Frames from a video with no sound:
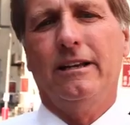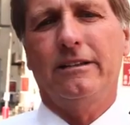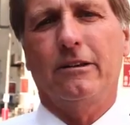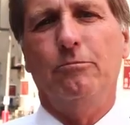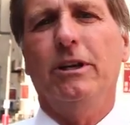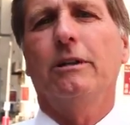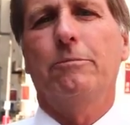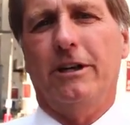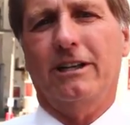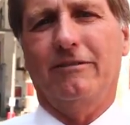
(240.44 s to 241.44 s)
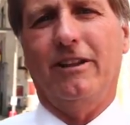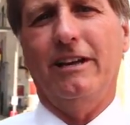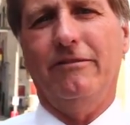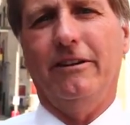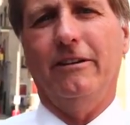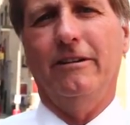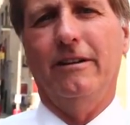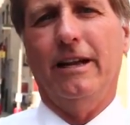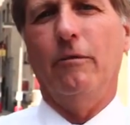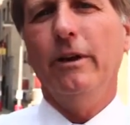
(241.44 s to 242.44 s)
to build a productive life here,
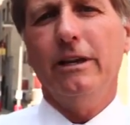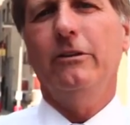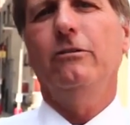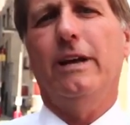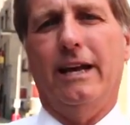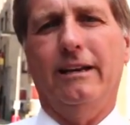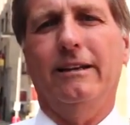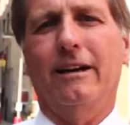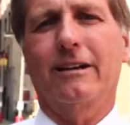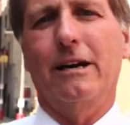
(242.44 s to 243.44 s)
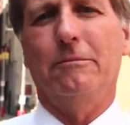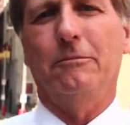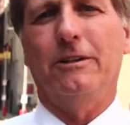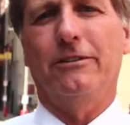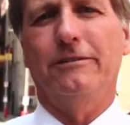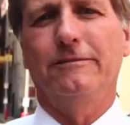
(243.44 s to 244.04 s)
and we can do that in our Commonwealth.